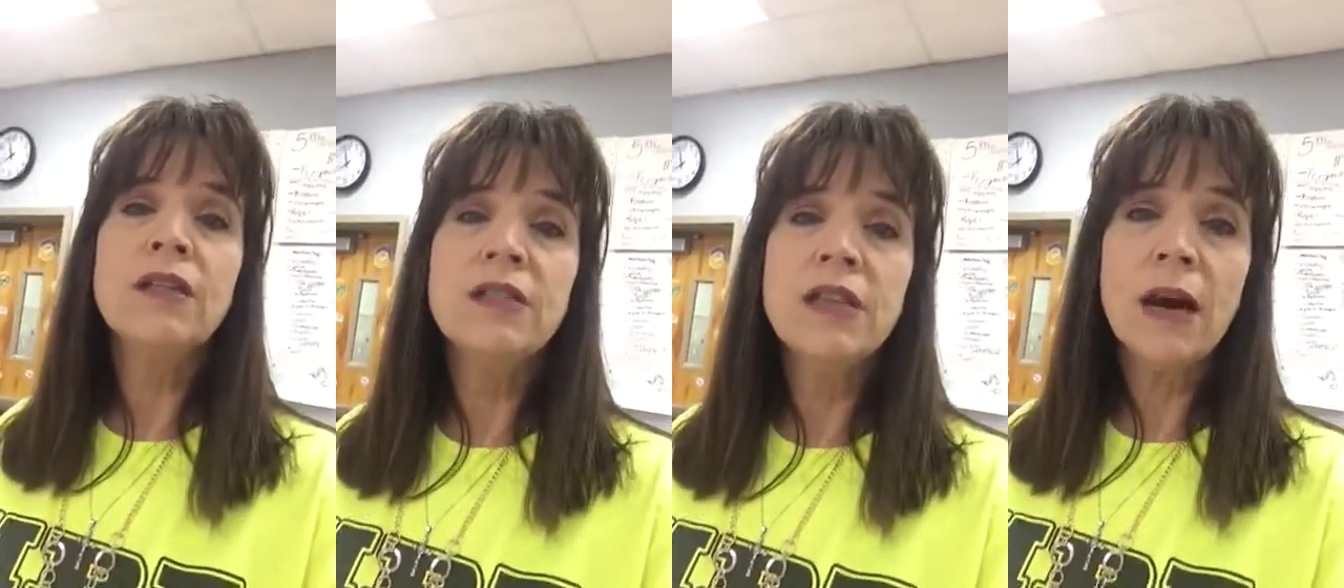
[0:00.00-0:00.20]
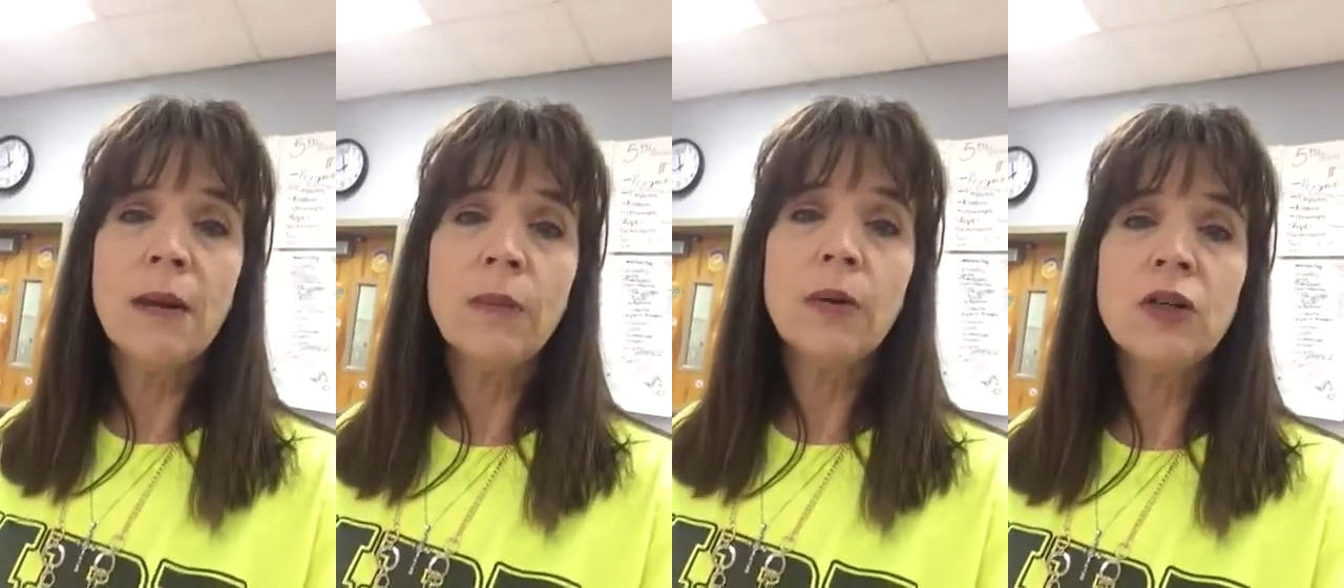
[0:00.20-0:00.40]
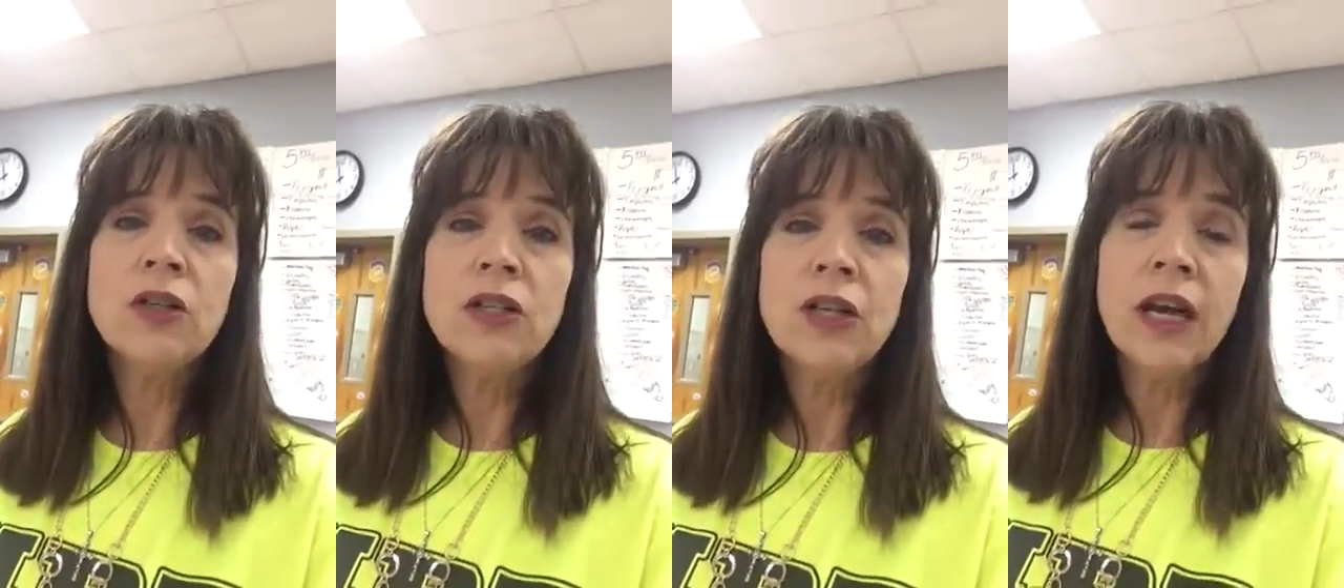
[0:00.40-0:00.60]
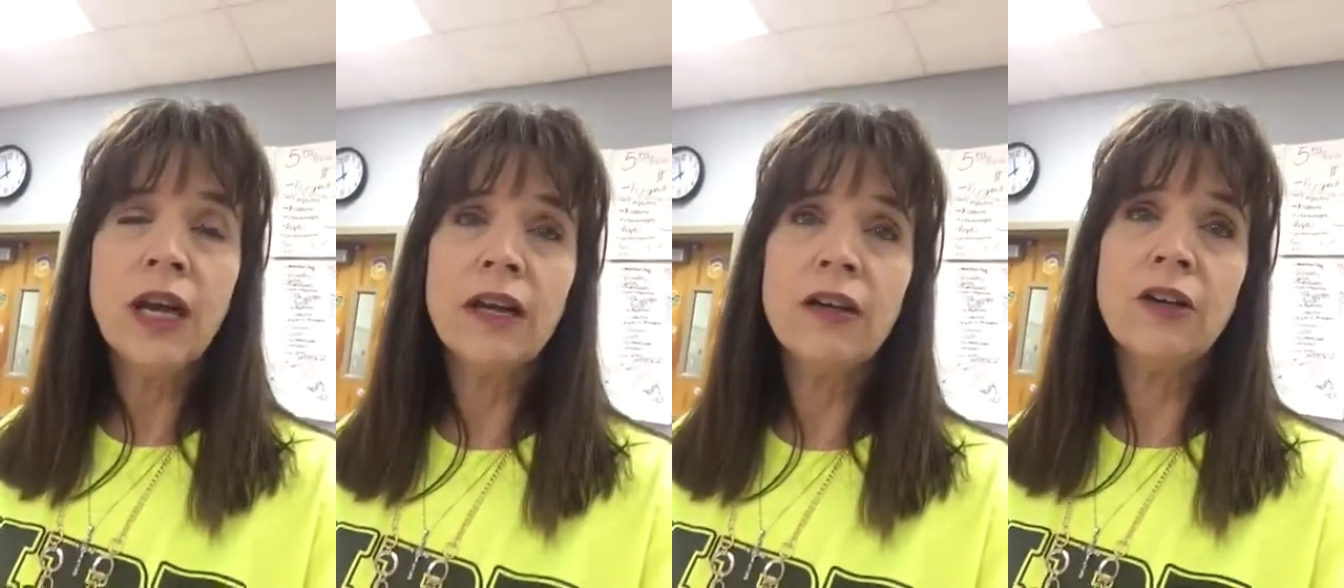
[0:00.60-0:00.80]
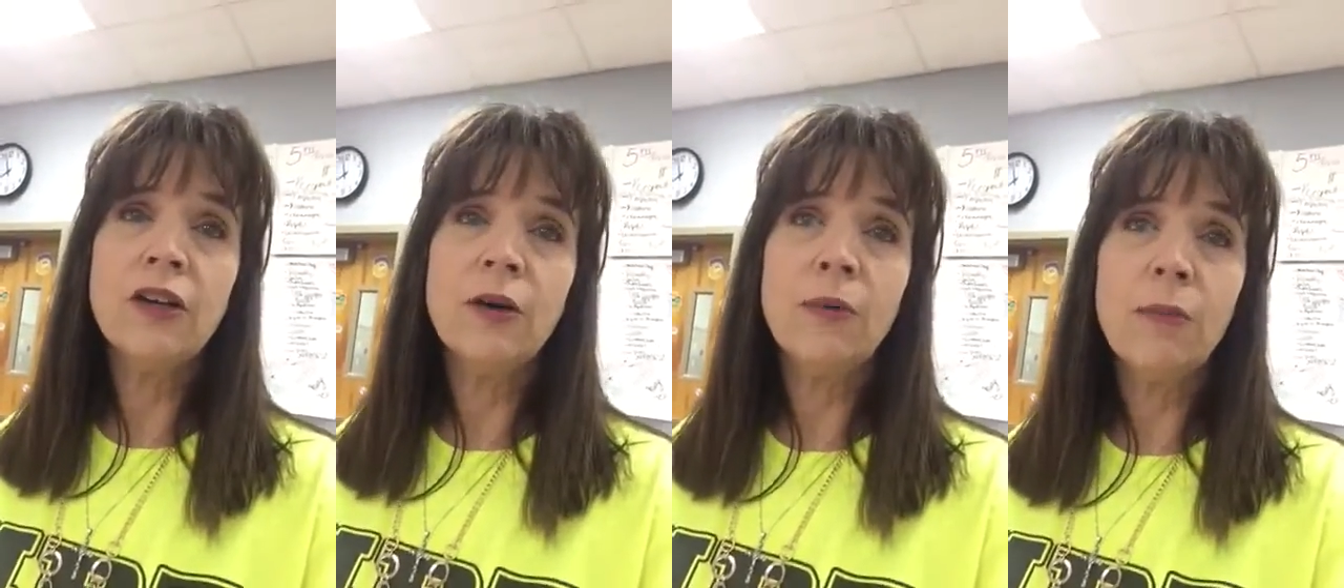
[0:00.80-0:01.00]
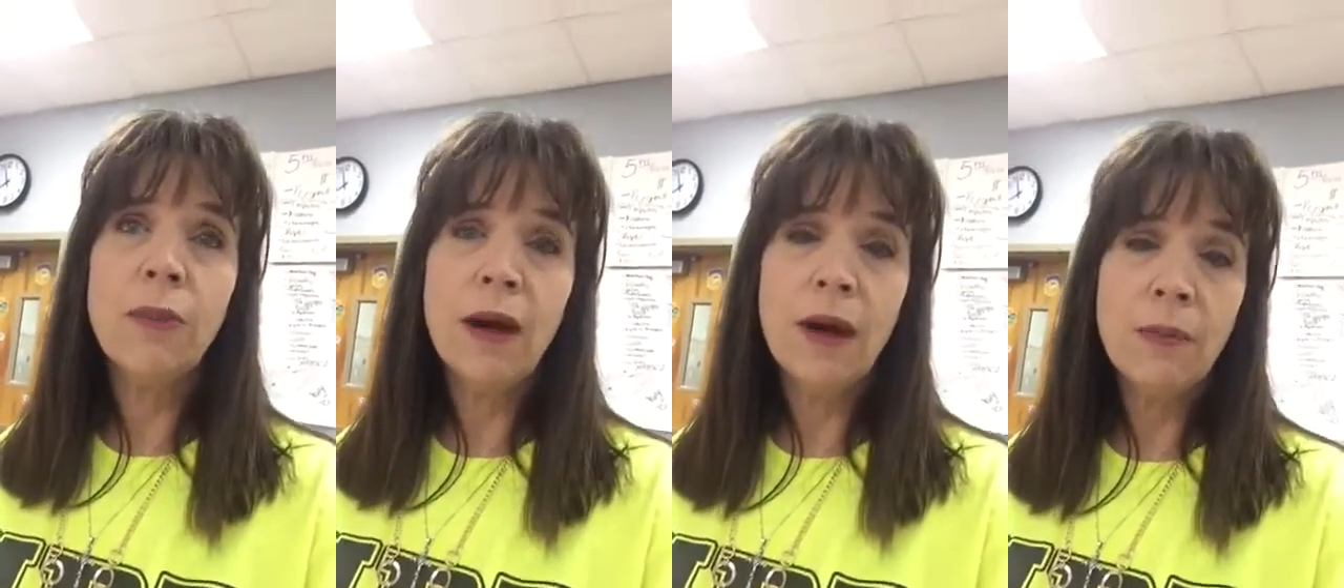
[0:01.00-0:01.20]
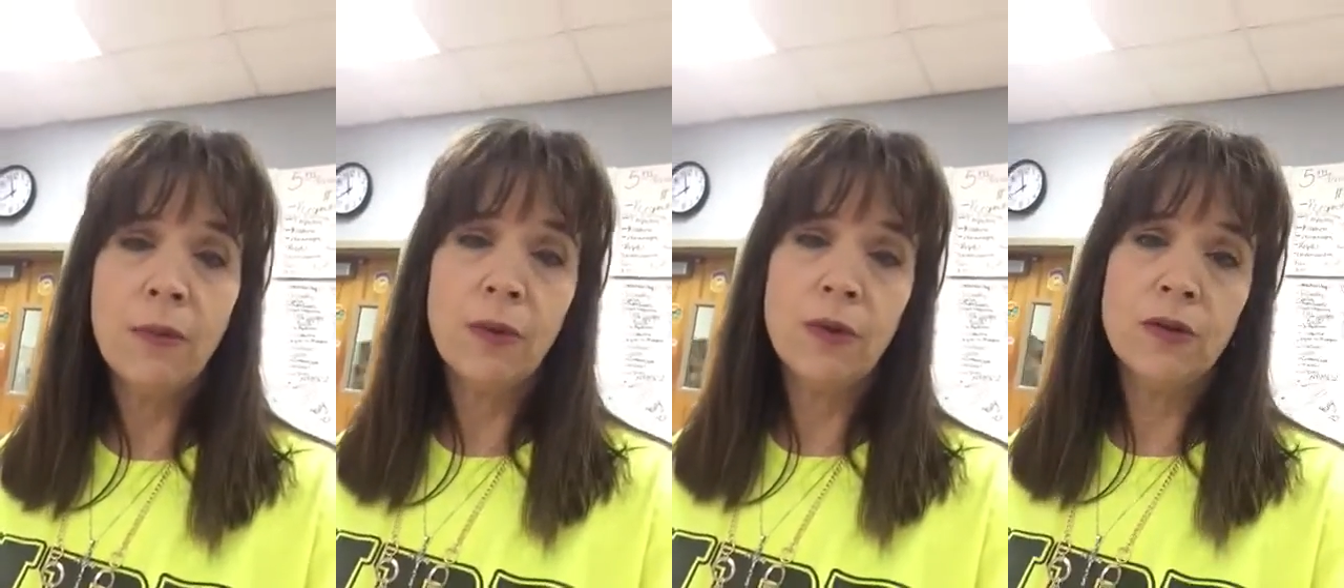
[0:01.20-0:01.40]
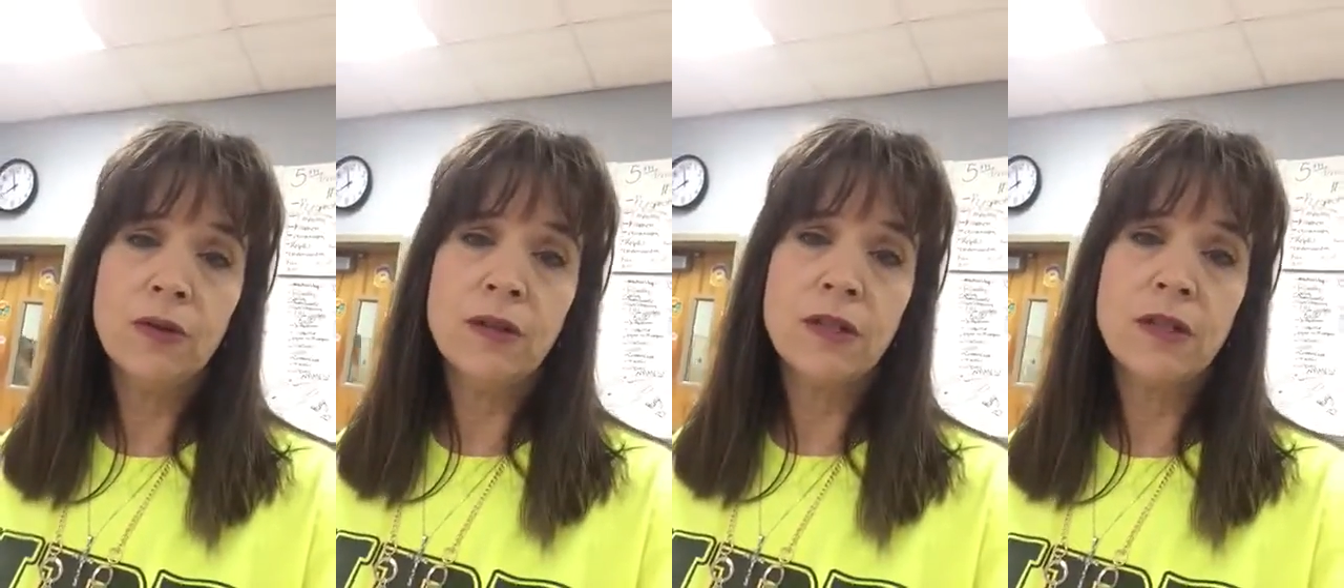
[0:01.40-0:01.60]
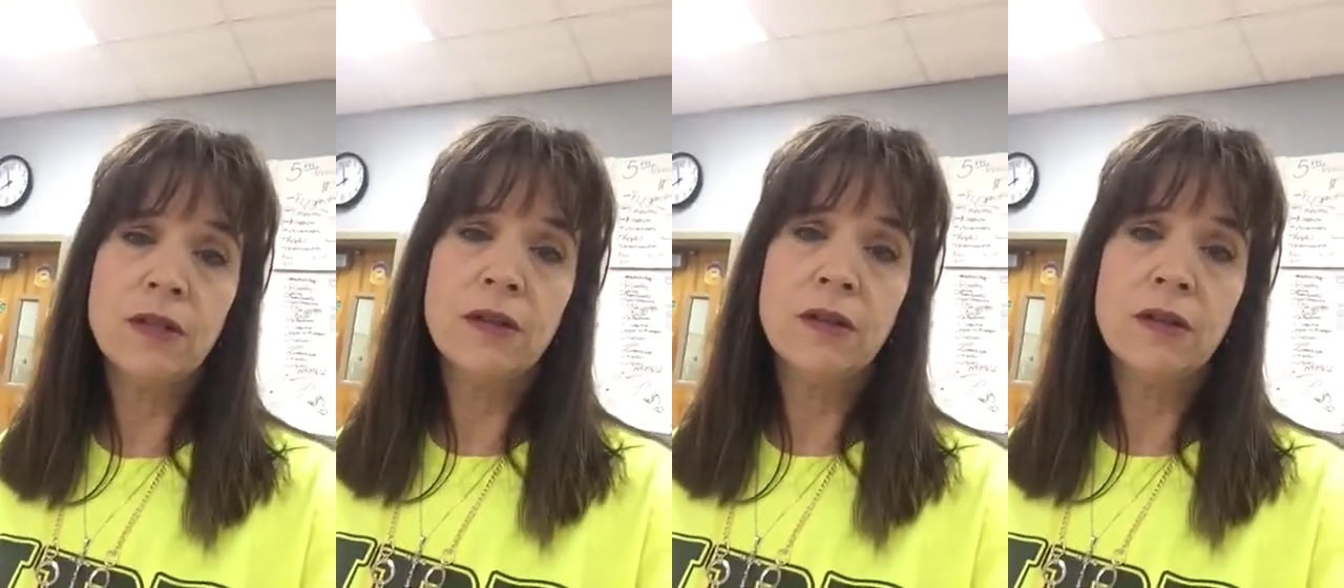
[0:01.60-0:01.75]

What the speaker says: Double check your bubbles.